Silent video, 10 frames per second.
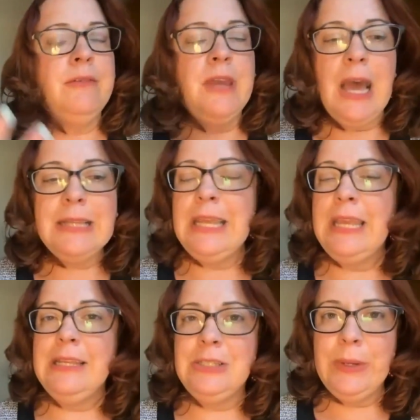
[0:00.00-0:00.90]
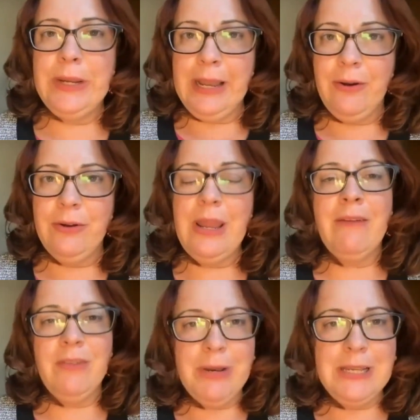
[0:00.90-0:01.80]
not take into
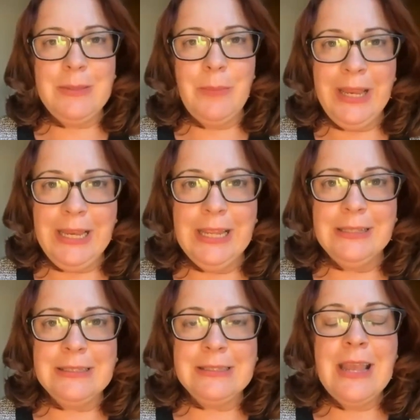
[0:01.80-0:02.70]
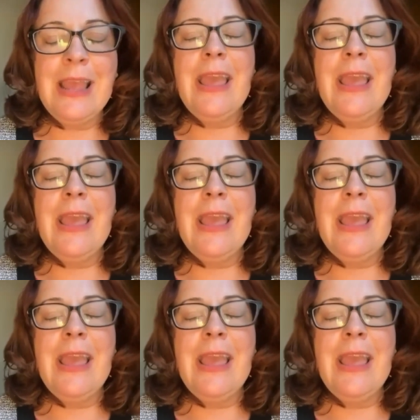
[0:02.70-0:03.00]
account everybody's opinions.